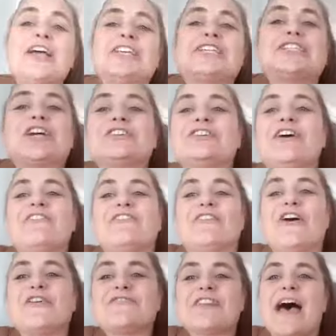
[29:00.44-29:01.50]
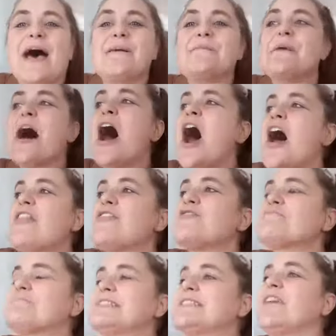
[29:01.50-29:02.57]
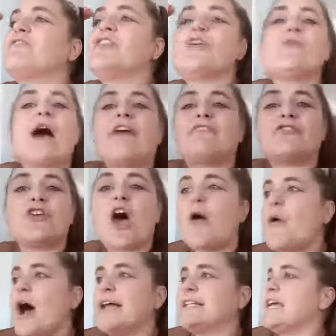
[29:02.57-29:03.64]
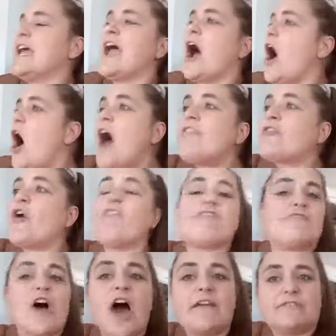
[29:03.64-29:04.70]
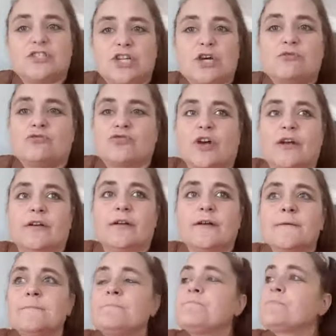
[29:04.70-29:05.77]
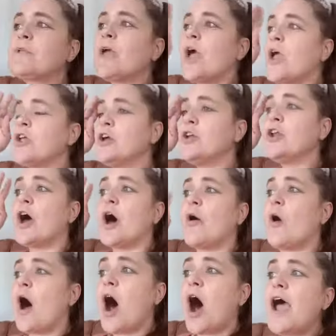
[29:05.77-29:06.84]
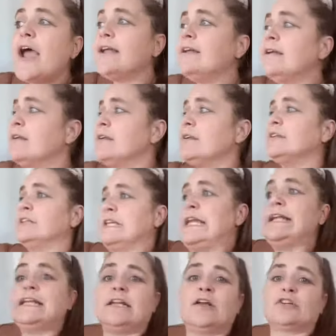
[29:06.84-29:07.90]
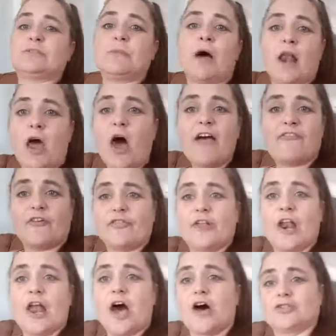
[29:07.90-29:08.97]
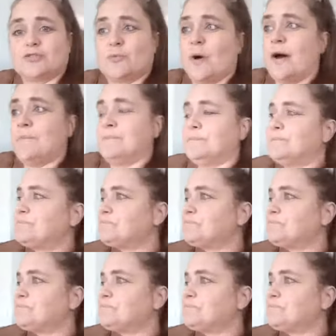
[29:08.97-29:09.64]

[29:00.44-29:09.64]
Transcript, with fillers: shouldn't have thought that, but I thought myself, you have no idea. I've got five children. You know, I nearly lost my life on the last one.